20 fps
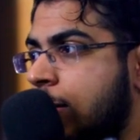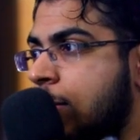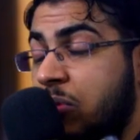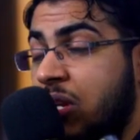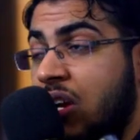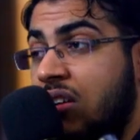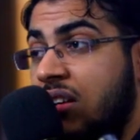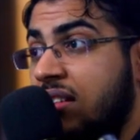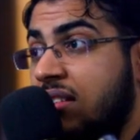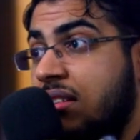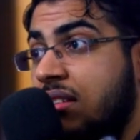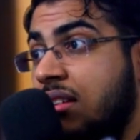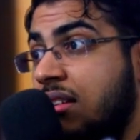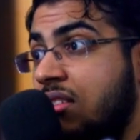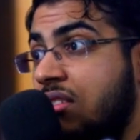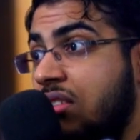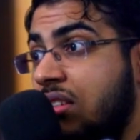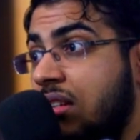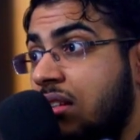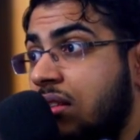To be honest,
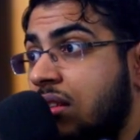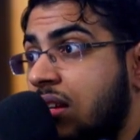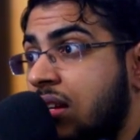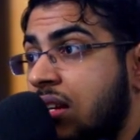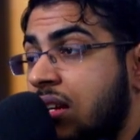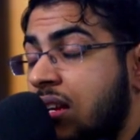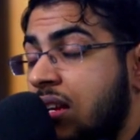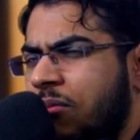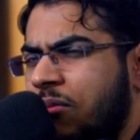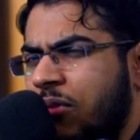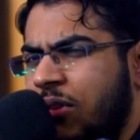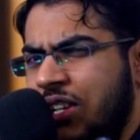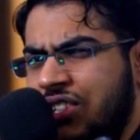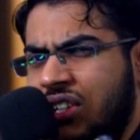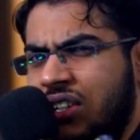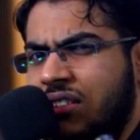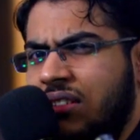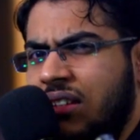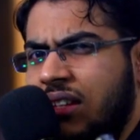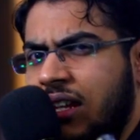there are still some
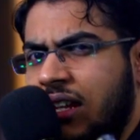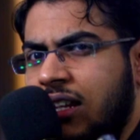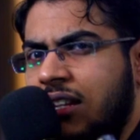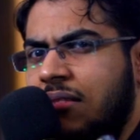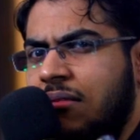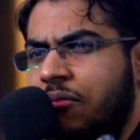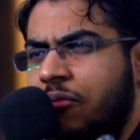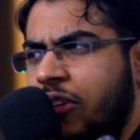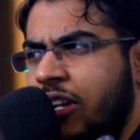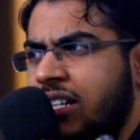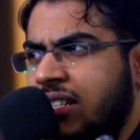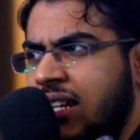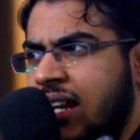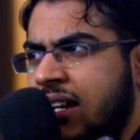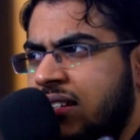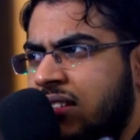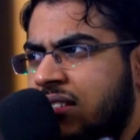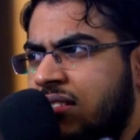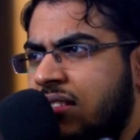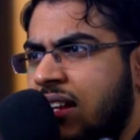features in Flick
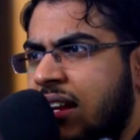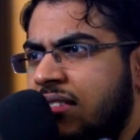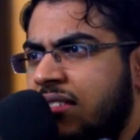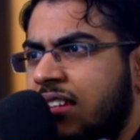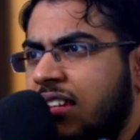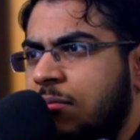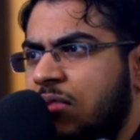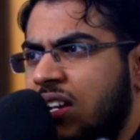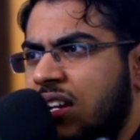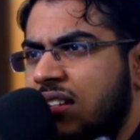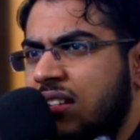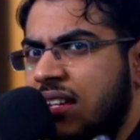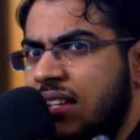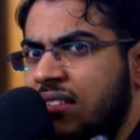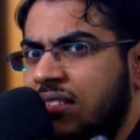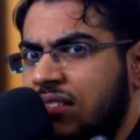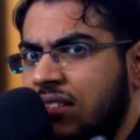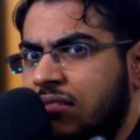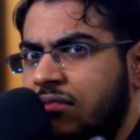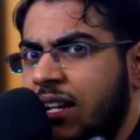Tactics that seems
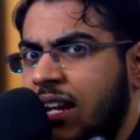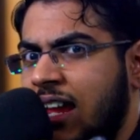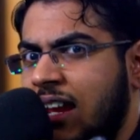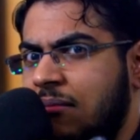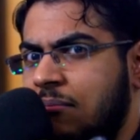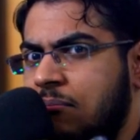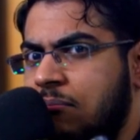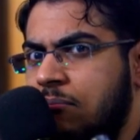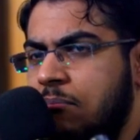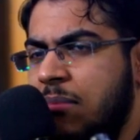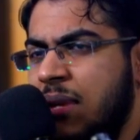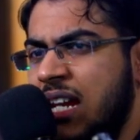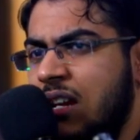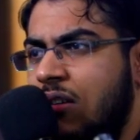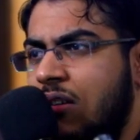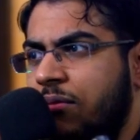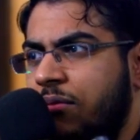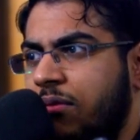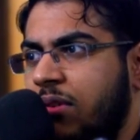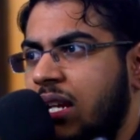unnecessary and
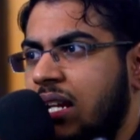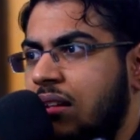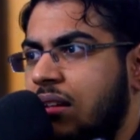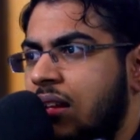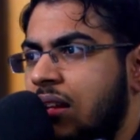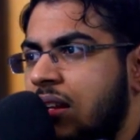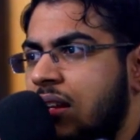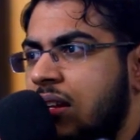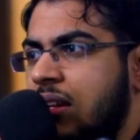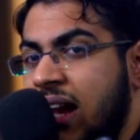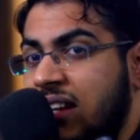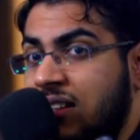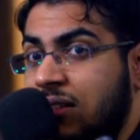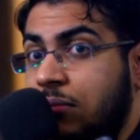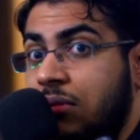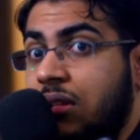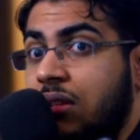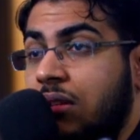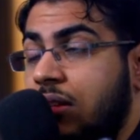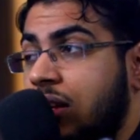may not feel
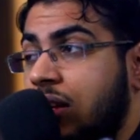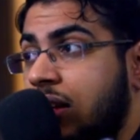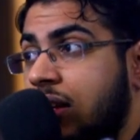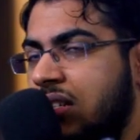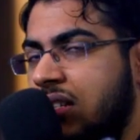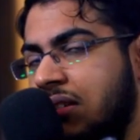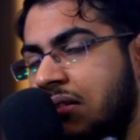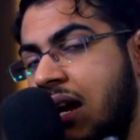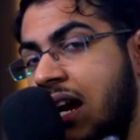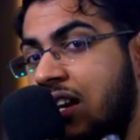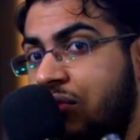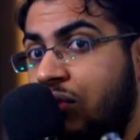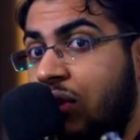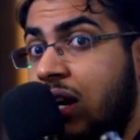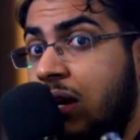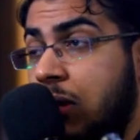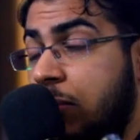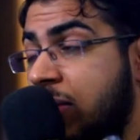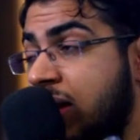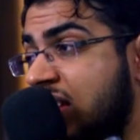compatible, but I
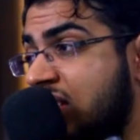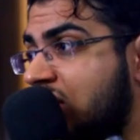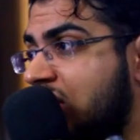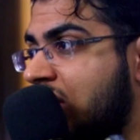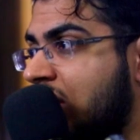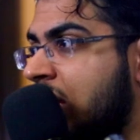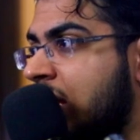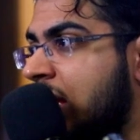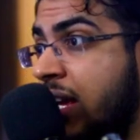tried my best.